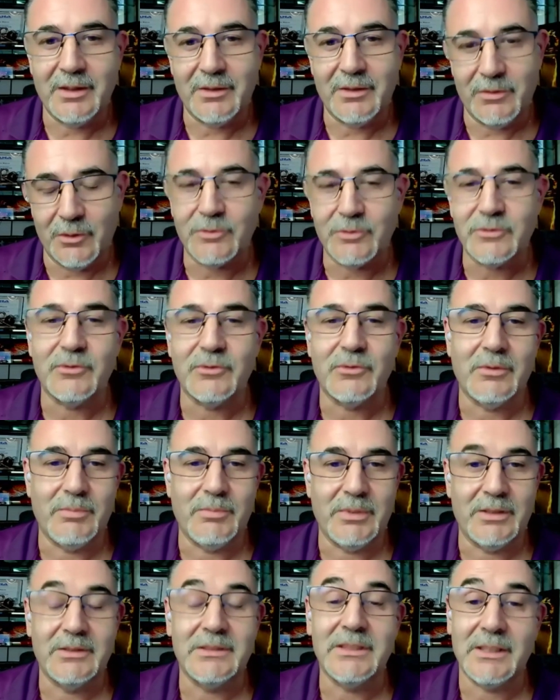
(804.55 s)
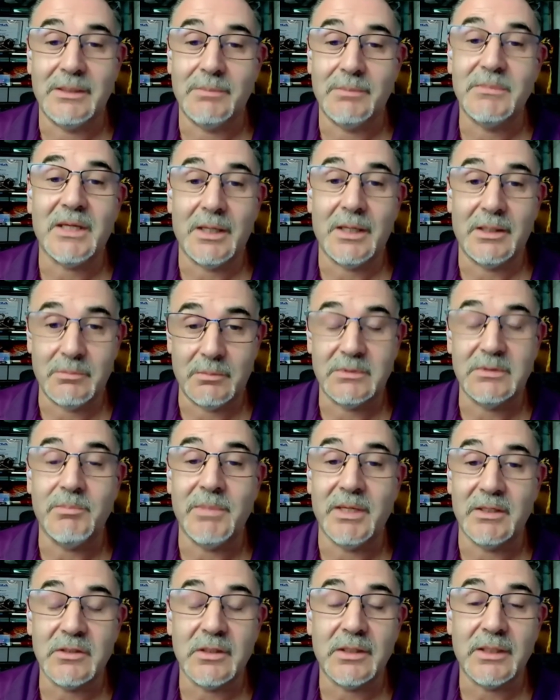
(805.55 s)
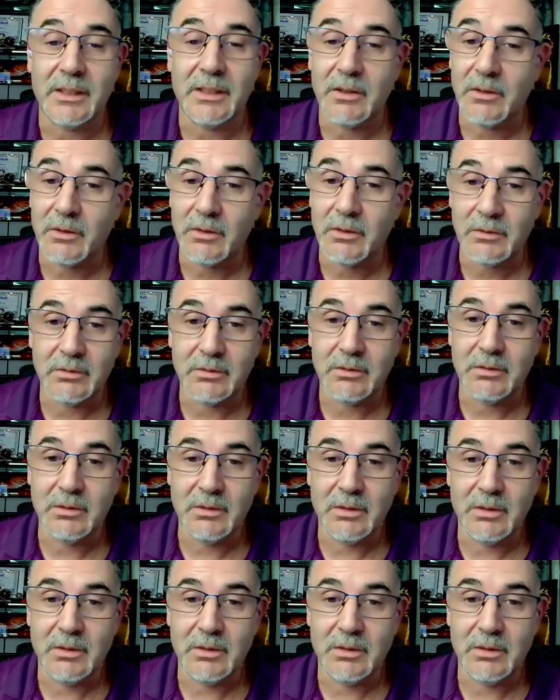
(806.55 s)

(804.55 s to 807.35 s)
and those who have been deemed mentally ill.